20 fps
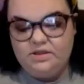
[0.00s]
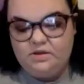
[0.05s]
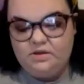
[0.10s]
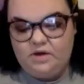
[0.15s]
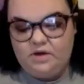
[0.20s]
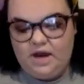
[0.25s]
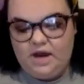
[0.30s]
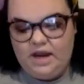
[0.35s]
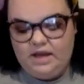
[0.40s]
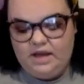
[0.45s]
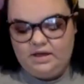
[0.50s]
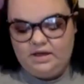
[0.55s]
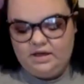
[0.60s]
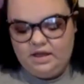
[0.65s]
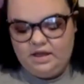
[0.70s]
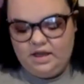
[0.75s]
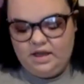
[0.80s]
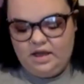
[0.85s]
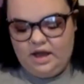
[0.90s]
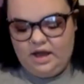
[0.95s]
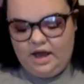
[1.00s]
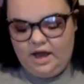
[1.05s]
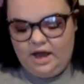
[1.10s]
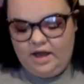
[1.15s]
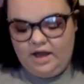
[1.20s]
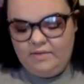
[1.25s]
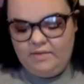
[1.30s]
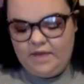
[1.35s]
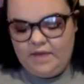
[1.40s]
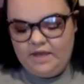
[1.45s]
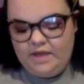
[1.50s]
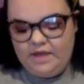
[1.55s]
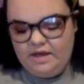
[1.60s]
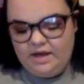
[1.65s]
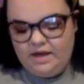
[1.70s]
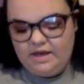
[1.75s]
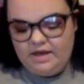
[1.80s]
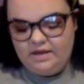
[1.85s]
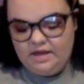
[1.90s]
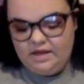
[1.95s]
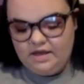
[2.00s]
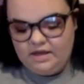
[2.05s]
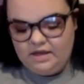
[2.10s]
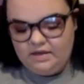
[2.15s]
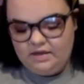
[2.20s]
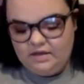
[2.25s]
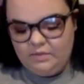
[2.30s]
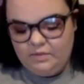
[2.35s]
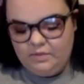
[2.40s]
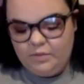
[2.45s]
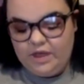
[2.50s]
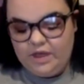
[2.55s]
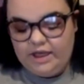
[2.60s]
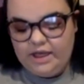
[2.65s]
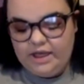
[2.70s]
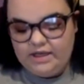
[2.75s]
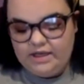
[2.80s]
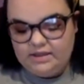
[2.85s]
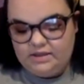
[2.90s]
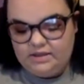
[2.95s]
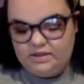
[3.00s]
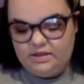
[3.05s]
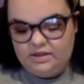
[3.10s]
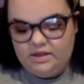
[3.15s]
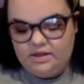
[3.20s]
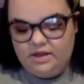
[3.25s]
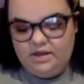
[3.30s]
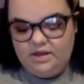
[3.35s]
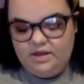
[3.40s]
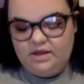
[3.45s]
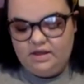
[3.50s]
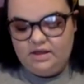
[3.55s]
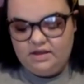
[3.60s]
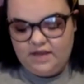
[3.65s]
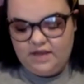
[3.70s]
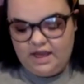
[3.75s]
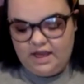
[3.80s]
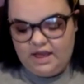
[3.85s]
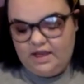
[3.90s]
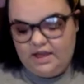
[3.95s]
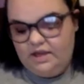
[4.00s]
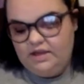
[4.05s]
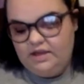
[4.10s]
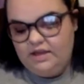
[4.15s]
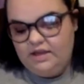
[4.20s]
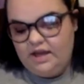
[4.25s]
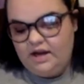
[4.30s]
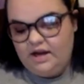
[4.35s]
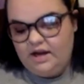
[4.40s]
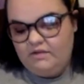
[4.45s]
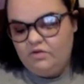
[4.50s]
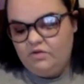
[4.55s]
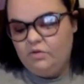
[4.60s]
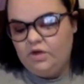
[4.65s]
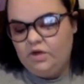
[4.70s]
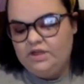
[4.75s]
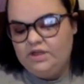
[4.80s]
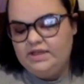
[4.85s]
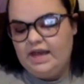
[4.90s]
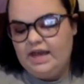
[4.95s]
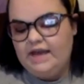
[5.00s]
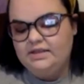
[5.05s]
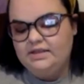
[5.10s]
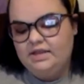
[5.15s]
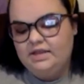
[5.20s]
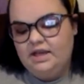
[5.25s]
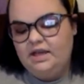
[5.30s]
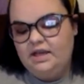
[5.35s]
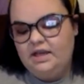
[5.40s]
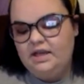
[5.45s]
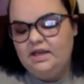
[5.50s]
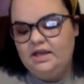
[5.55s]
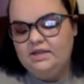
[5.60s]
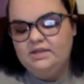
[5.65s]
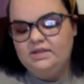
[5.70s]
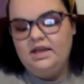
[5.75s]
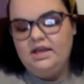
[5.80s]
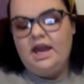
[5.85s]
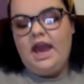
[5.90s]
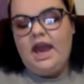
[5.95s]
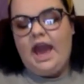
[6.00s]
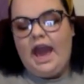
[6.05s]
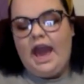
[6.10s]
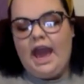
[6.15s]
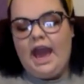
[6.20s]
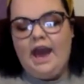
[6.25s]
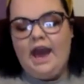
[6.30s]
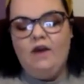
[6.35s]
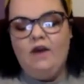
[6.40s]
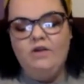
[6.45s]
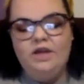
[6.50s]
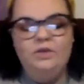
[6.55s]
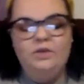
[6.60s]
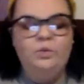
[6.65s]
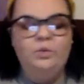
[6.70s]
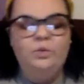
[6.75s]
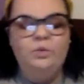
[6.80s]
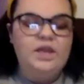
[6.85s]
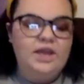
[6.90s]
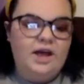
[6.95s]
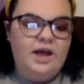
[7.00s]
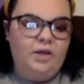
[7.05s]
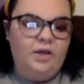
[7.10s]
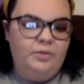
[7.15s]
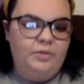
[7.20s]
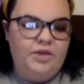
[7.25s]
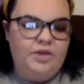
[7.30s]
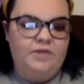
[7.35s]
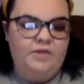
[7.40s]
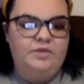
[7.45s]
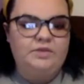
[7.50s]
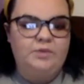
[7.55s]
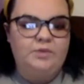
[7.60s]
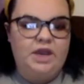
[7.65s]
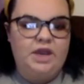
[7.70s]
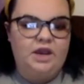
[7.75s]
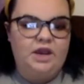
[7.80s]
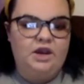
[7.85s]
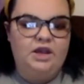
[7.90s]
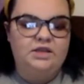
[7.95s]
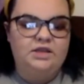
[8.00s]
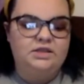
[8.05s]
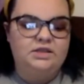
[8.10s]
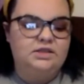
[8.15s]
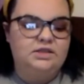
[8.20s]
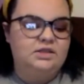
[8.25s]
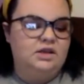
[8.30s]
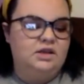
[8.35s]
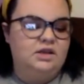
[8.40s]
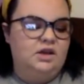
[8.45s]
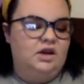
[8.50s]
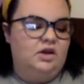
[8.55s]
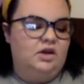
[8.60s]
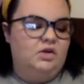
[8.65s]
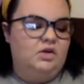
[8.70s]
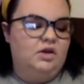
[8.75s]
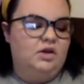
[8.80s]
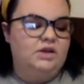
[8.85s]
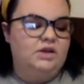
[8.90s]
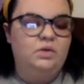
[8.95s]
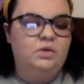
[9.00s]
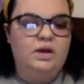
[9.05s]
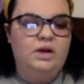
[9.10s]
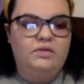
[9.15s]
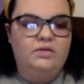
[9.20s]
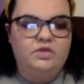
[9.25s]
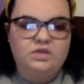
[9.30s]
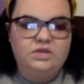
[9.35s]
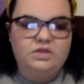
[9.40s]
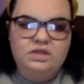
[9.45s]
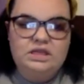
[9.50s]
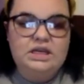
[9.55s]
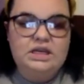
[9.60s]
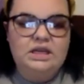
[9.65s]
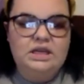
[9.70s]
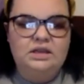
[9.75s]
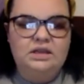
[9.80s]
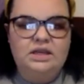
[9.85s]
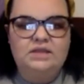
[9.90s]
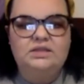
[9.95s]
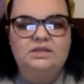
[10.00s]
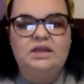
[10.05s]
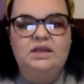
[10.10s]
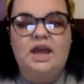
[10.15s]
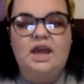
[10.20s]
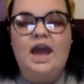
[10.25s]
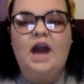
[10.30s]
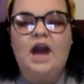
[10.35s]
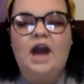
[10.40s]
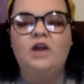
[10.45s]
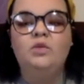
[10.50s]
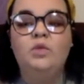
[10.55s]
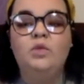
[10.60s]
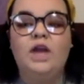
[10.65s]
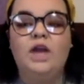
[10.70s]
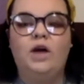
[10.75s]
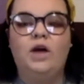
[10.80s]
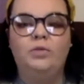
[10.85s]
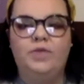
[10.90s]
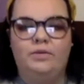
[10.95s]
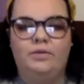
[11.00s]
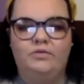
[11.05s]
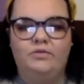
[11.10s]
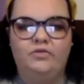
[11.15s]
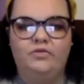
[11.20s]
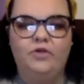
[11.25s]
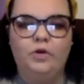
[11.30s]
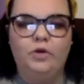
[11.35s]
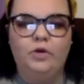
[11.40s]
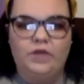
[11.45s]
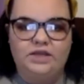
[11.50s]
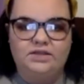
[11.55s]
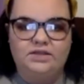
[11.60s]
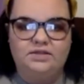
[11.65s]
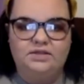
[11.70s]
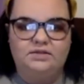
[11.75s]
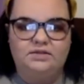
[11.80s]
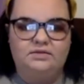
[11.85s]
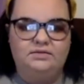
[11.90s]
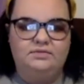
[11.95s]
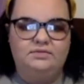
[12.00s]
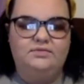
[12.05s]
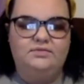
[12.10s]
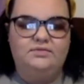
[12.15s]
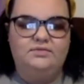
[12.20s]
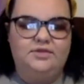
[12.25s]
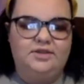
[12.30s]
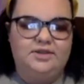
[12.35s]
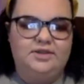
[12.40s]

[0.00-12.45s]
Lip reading: No, that's great. And then I think the biggest thing that everyone is asking is, how can we help them as parents or as whoever's leading this? How can we help them focus?